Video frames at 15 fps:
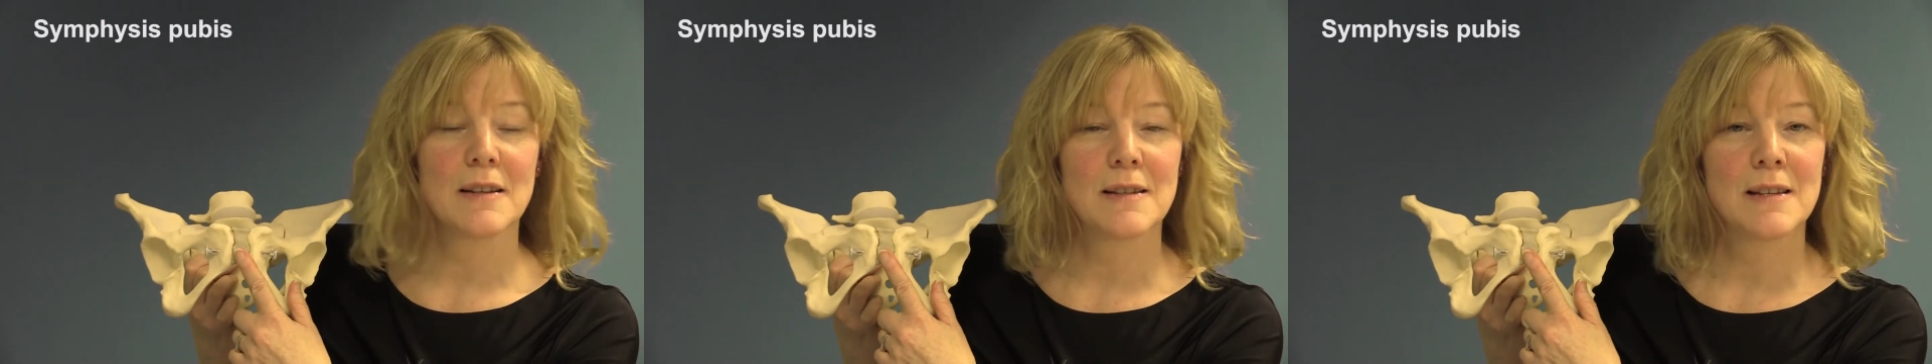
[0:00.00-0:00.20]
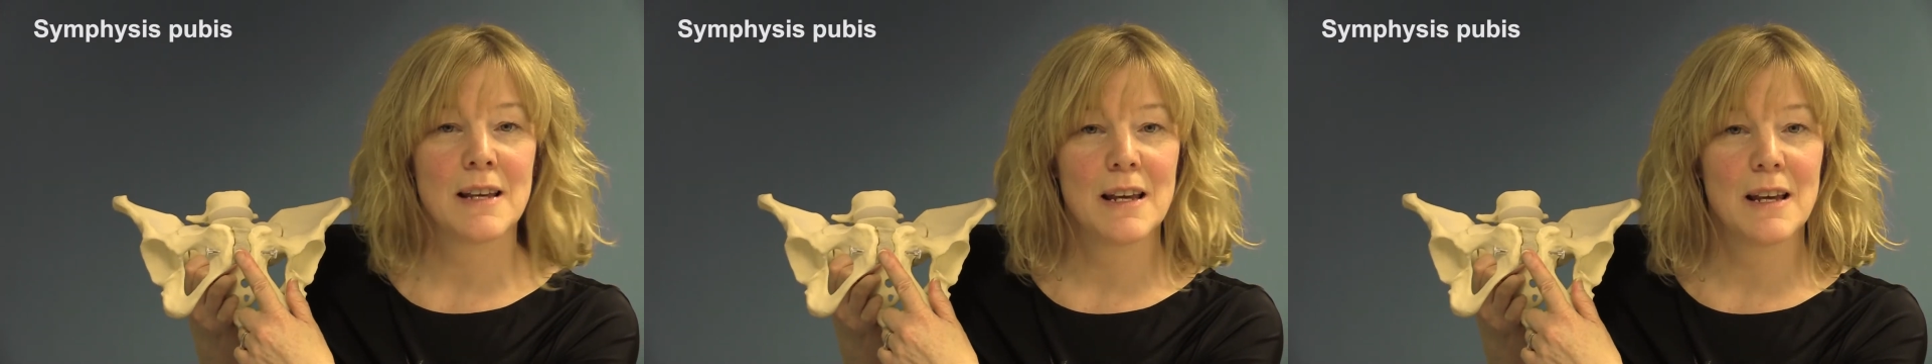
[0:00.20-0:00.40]

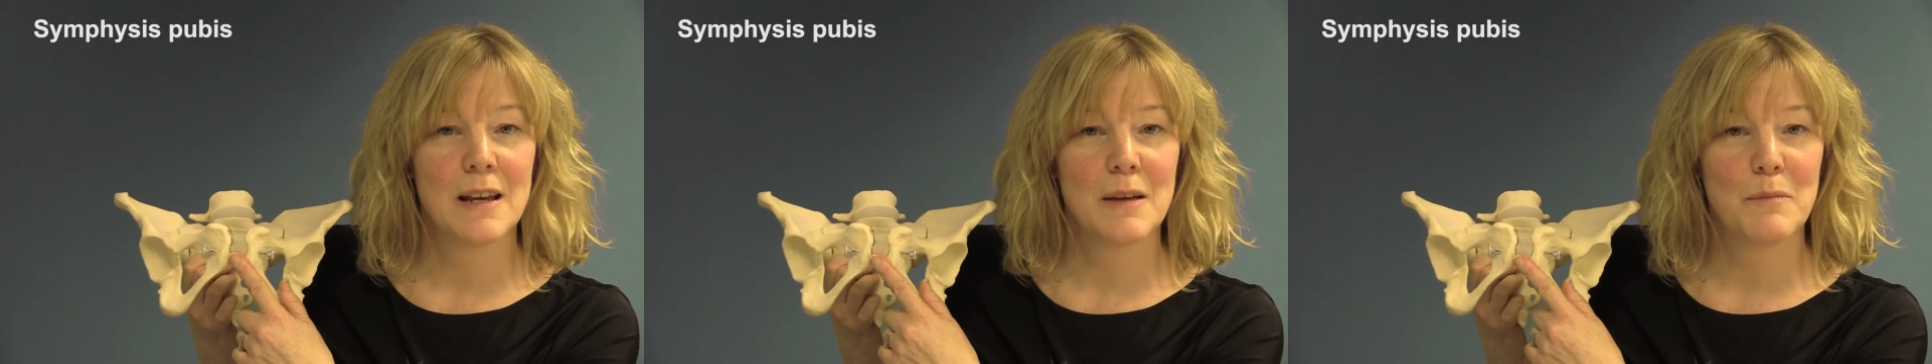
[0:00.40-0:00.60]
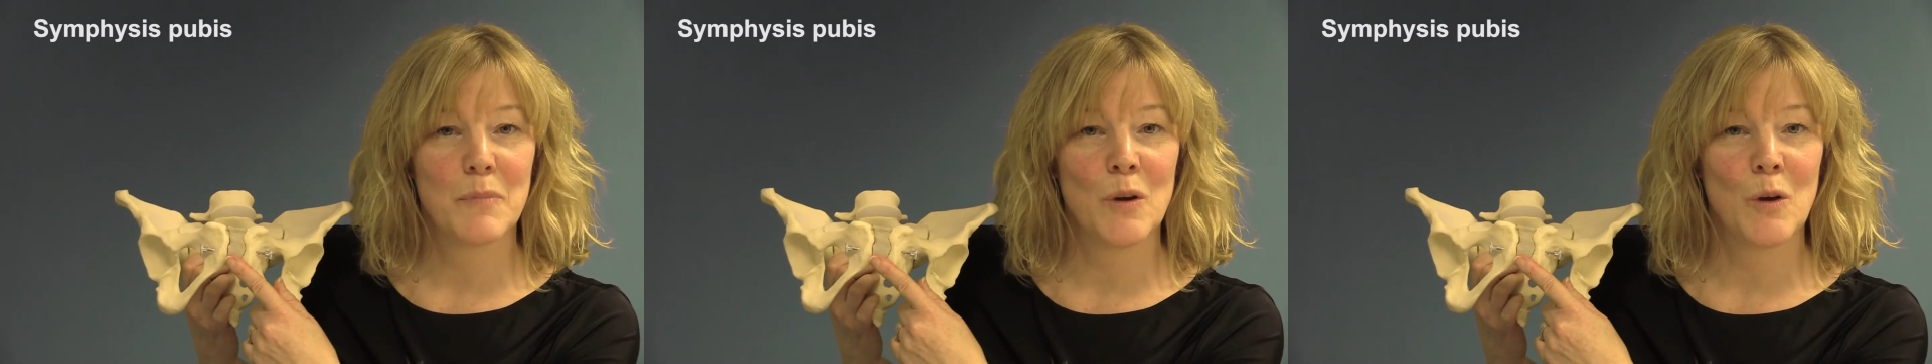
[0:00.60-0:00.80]

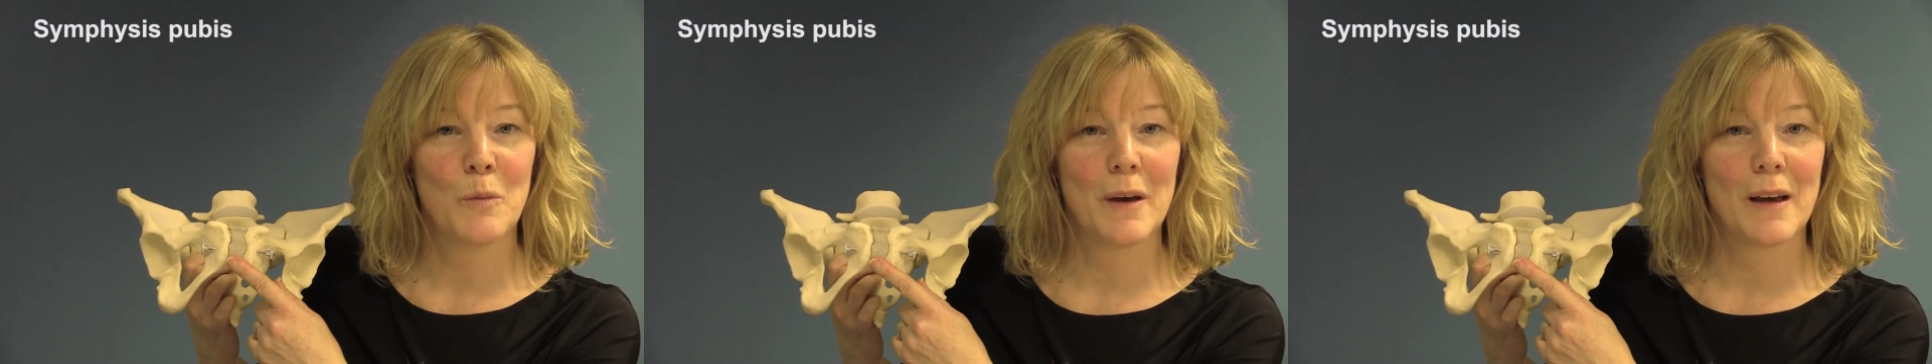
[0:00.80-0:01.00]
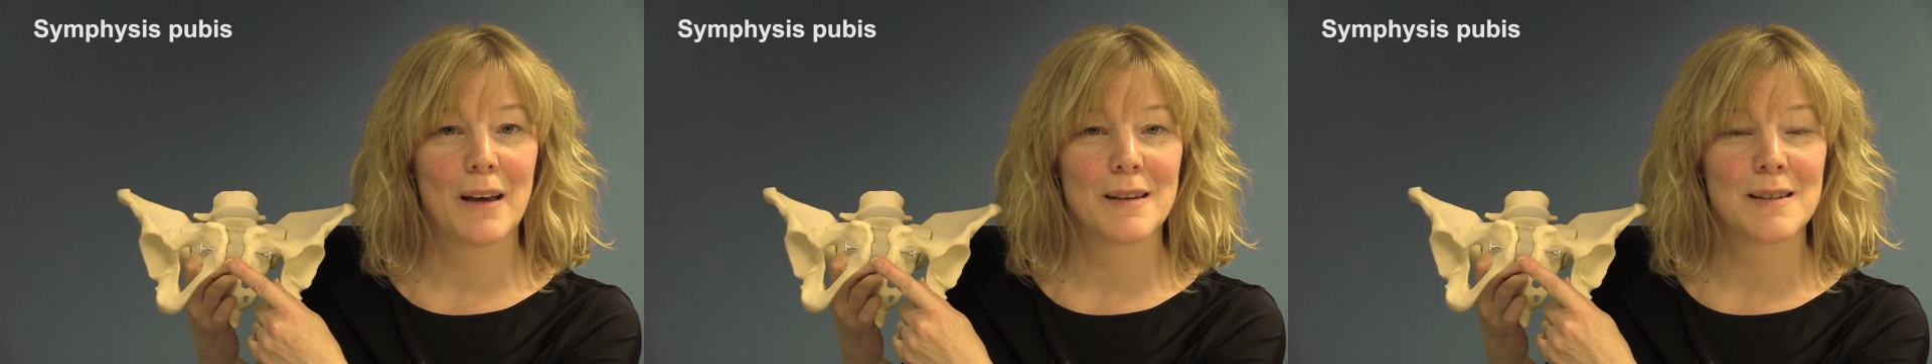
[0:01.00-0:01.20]
the
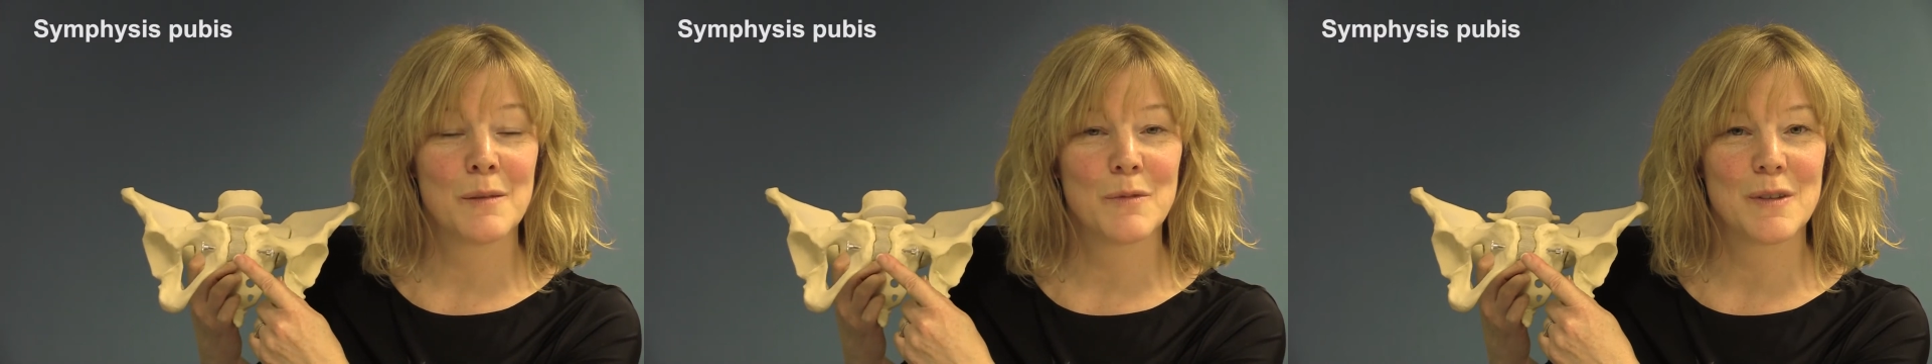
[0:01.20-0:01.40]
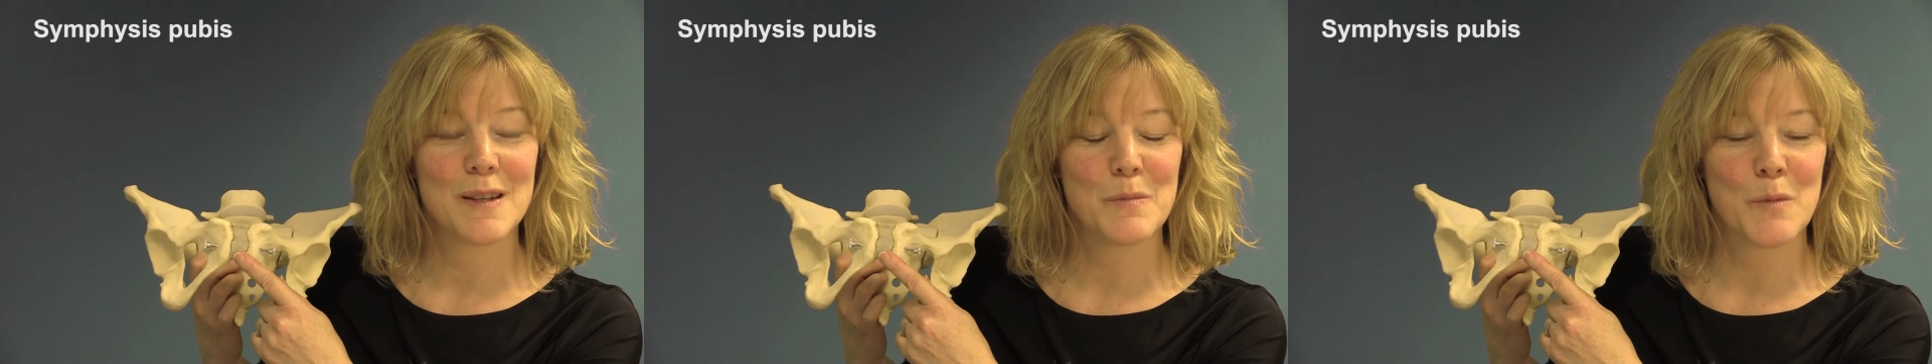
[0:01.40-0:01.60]
pubic
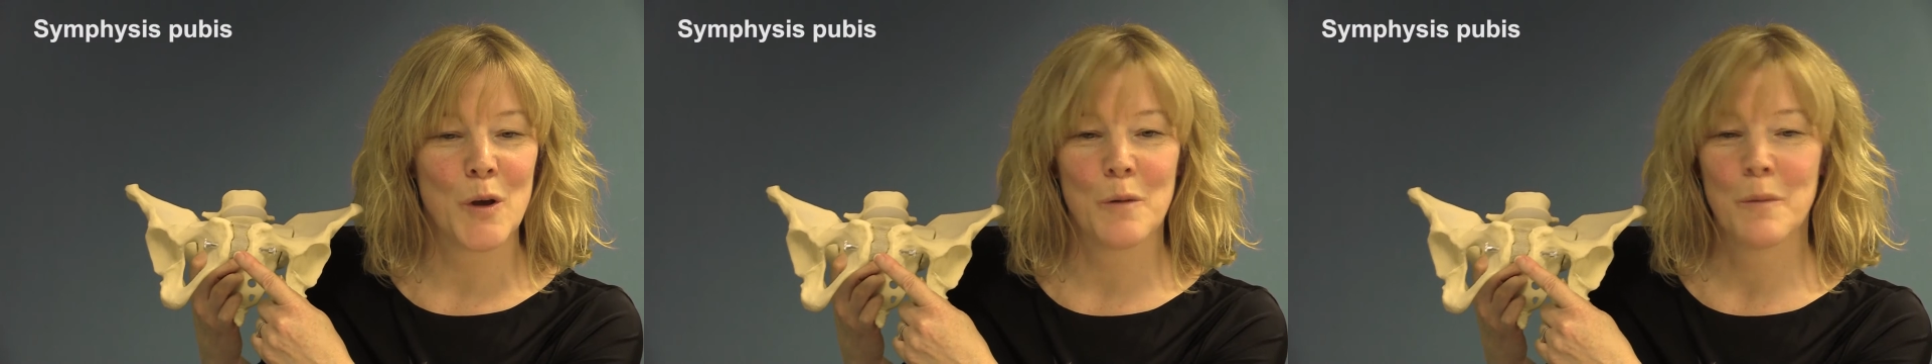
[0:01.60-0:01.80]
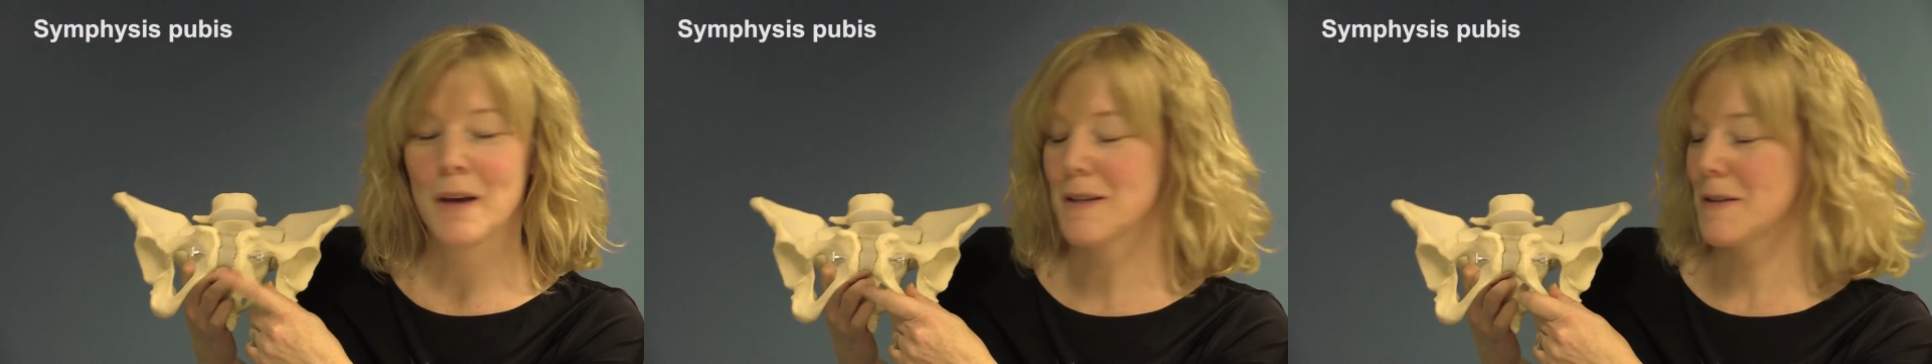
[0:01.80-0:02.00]
symphysis
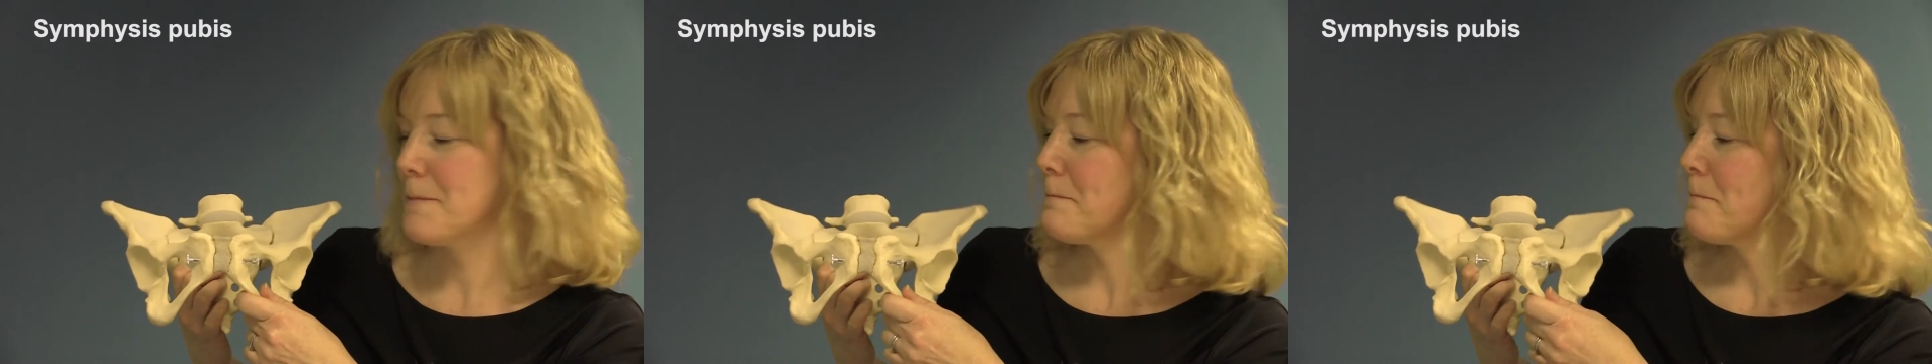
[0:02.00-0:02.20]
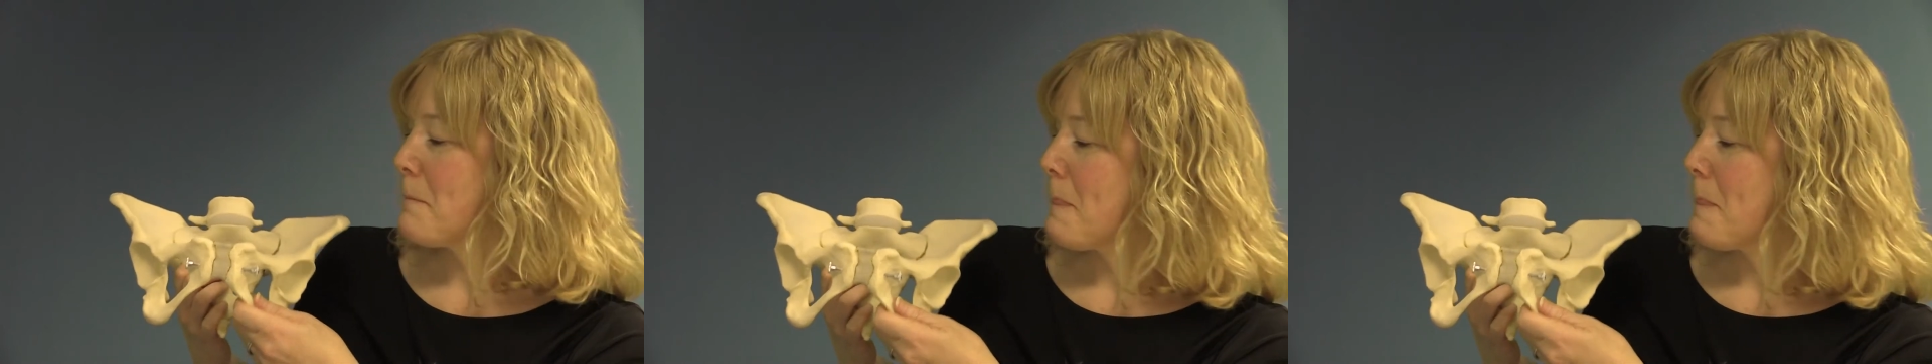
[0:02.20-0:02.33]
pubis.